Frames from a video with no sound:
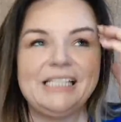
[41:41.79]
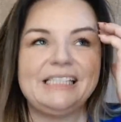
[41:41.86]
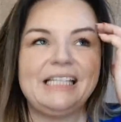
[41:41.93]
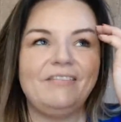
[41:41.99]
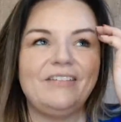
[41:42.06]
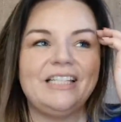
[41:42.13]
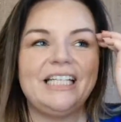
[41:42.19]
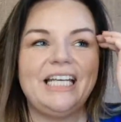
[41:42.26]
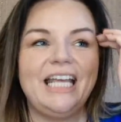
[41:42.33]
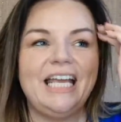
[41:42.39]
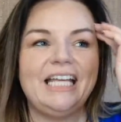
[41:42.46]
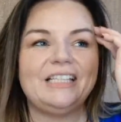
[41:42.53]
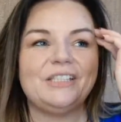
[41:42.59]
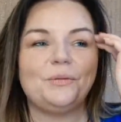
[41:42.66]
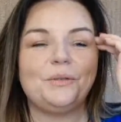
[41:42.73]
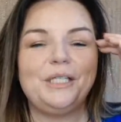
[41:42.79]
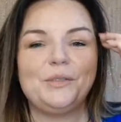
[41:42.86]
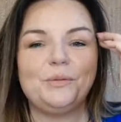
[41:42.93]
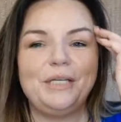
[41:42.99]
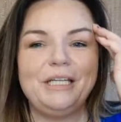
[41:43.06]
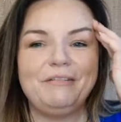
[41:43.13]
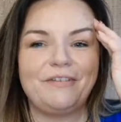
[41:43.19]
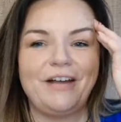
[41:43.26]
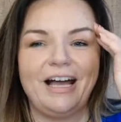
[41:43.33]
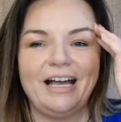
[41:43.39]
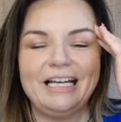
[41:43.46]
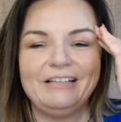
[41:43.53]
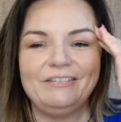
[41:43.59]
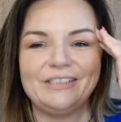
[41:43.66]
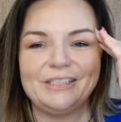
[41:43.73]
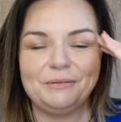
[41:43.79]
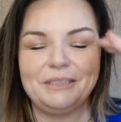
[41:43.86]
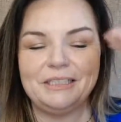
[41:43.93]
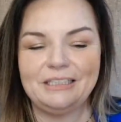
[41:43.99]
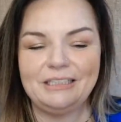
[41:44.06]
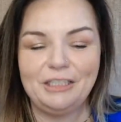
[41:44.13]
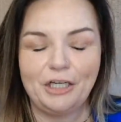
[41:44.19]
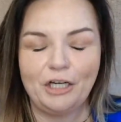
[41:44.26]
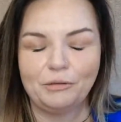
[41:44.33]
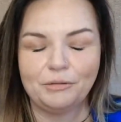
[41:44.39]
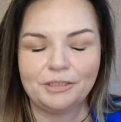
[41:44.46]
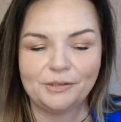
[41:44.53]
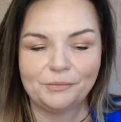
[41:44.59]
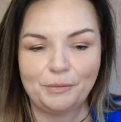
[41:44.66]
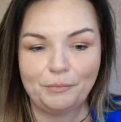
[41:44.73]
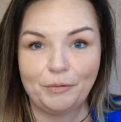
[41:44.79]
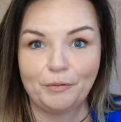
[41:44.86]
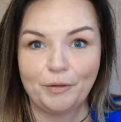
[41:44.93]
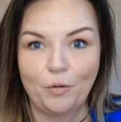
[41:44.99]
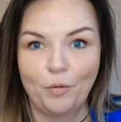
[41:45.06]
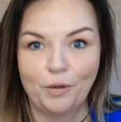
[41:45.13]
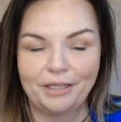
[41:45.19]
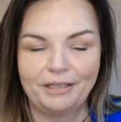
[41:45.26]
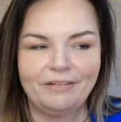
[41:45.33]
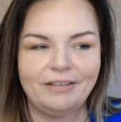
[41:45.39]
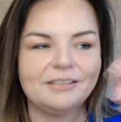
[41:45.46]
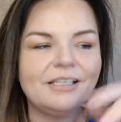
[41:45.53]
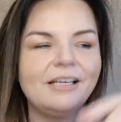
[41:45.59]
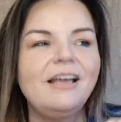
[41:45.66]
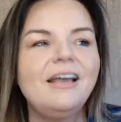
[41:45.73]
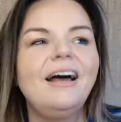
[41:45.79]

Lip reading: 7th and 8th, 2025 is when, because when we're recording this.